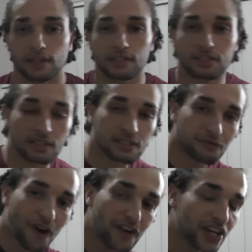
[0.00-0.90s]

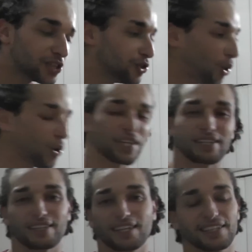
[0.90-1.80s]
It's very
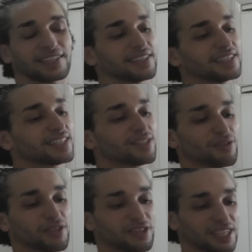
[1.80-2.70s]
annoying, and this is
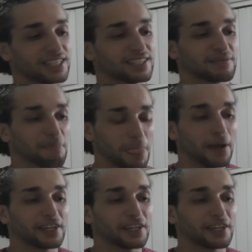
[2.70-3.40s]
not the thing is,